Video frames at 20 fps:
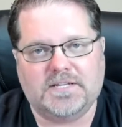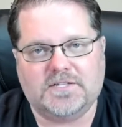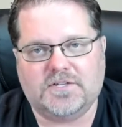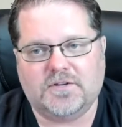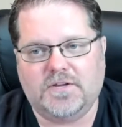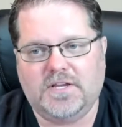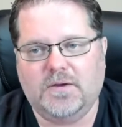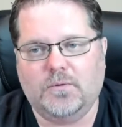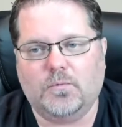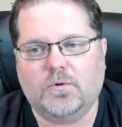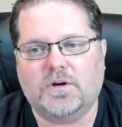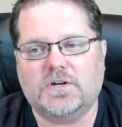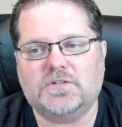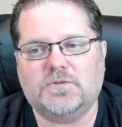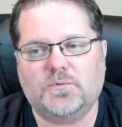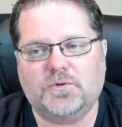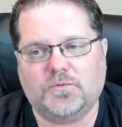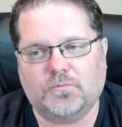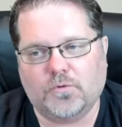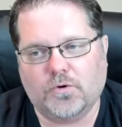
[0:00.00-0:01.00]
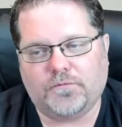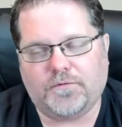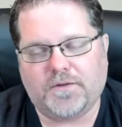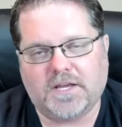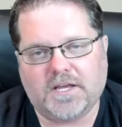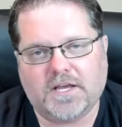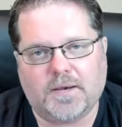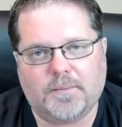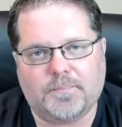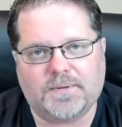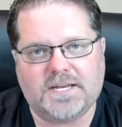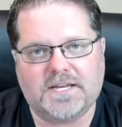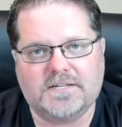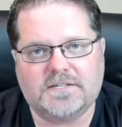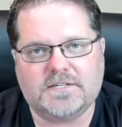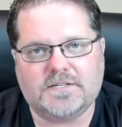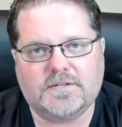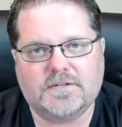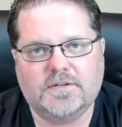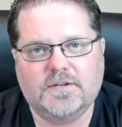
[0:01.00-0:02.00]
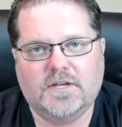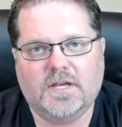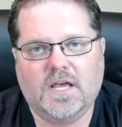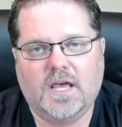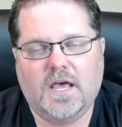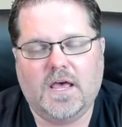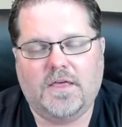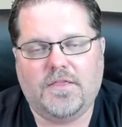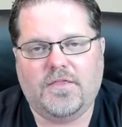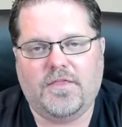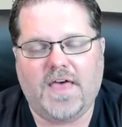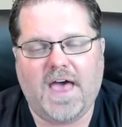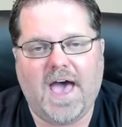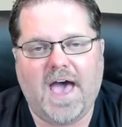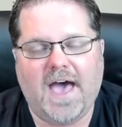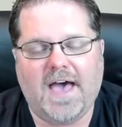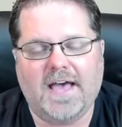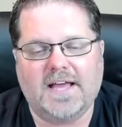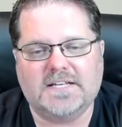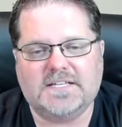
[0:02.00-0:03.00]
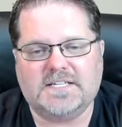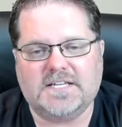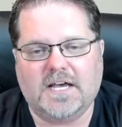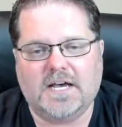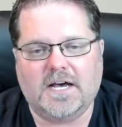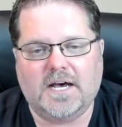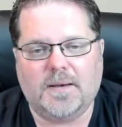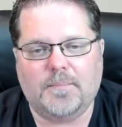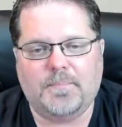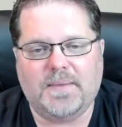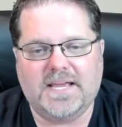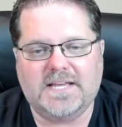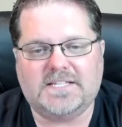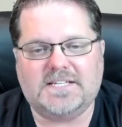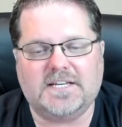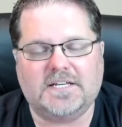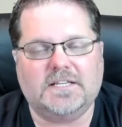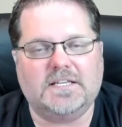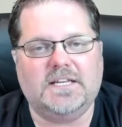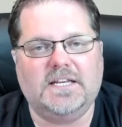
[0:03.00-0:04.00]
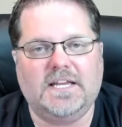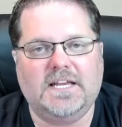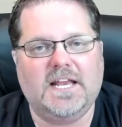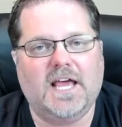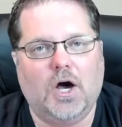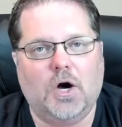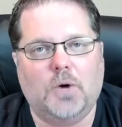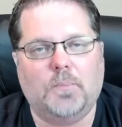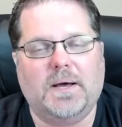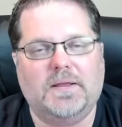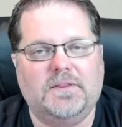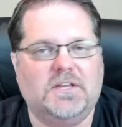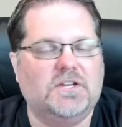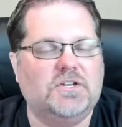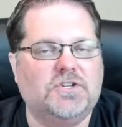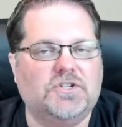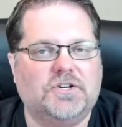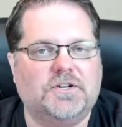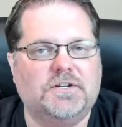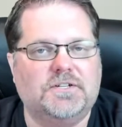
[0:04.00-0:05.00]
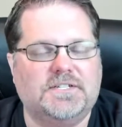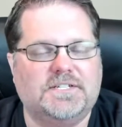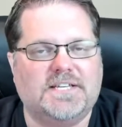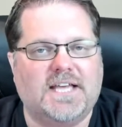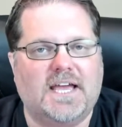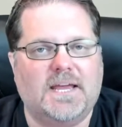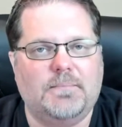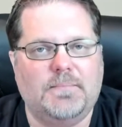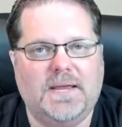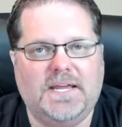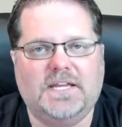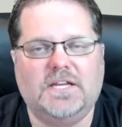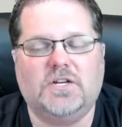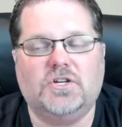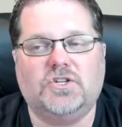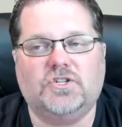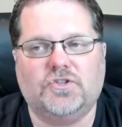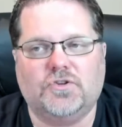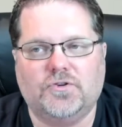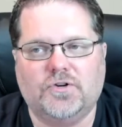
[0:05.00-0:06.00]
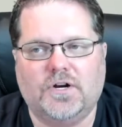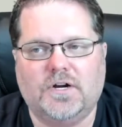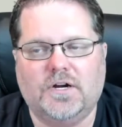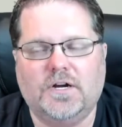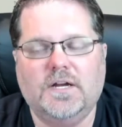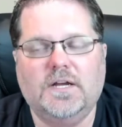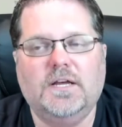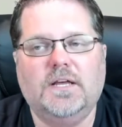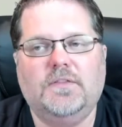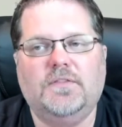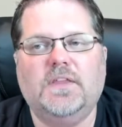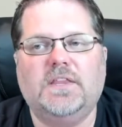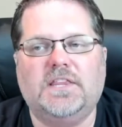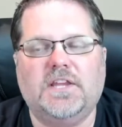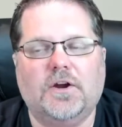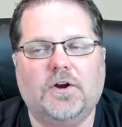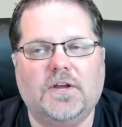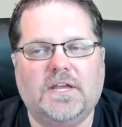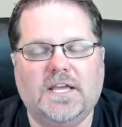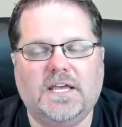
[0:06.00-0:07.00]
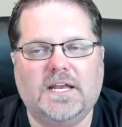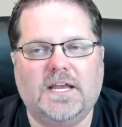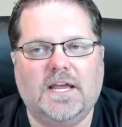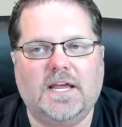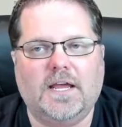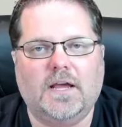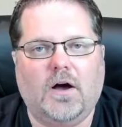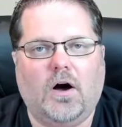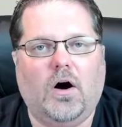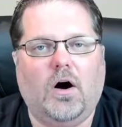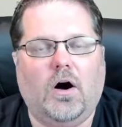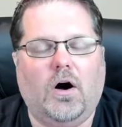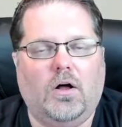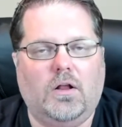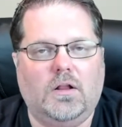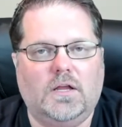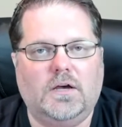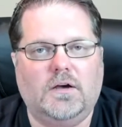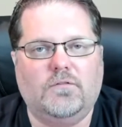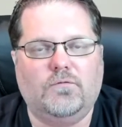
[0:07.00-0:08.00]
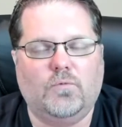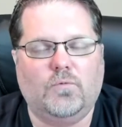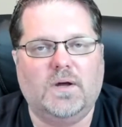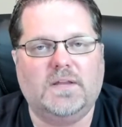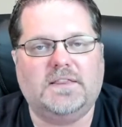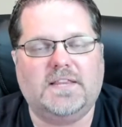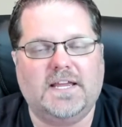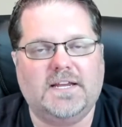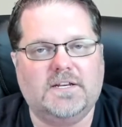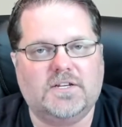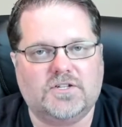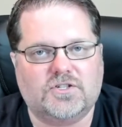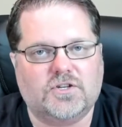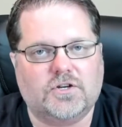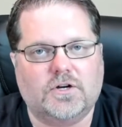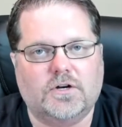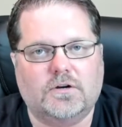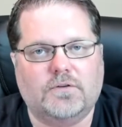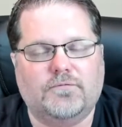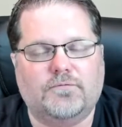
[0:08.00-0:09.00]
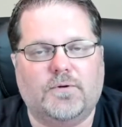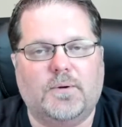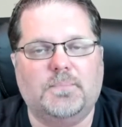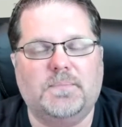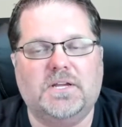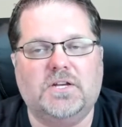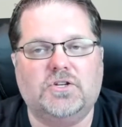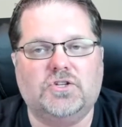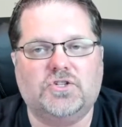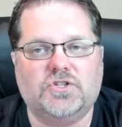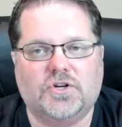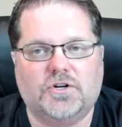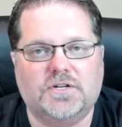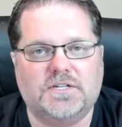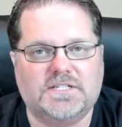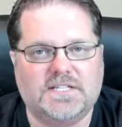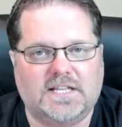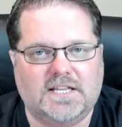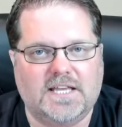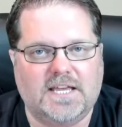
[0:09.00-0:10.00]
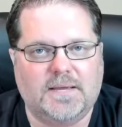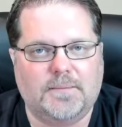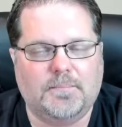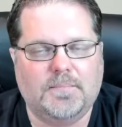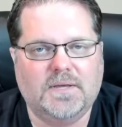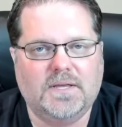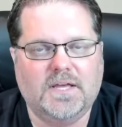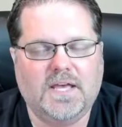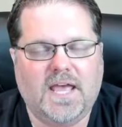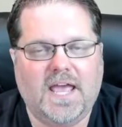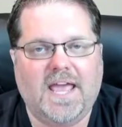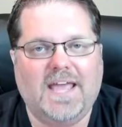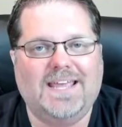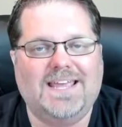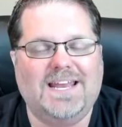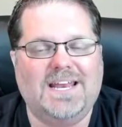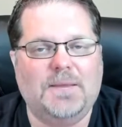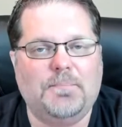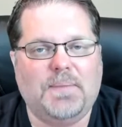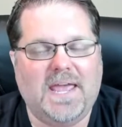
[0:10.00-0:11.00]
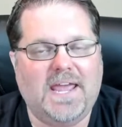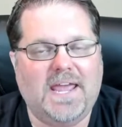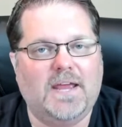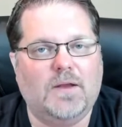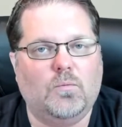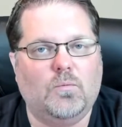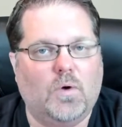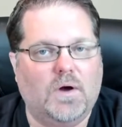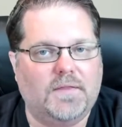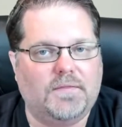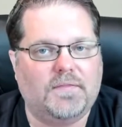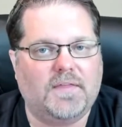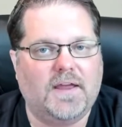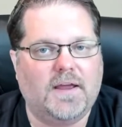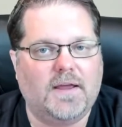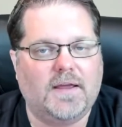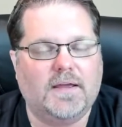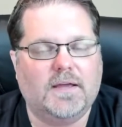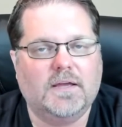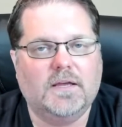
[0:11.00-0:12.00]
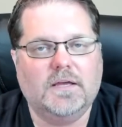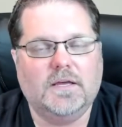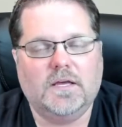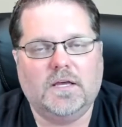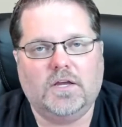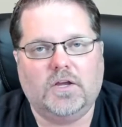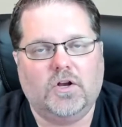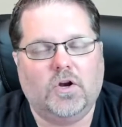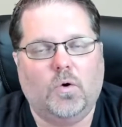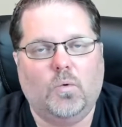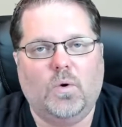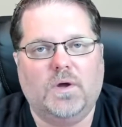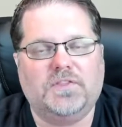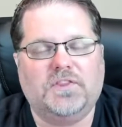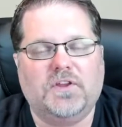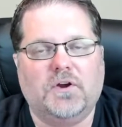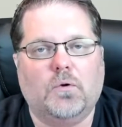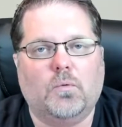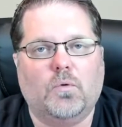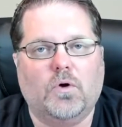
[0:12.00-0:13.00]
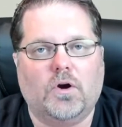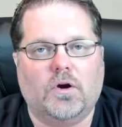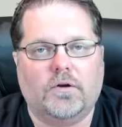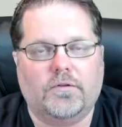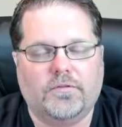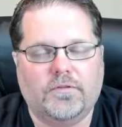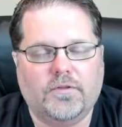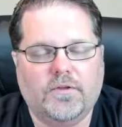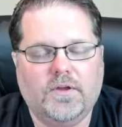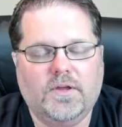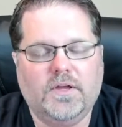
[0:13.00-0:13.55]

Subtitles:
So he works with roofing companies that basically need help on the insurance side, making sure that they're getting all of what they deserve from the insurance claim and getting paid what they're worth.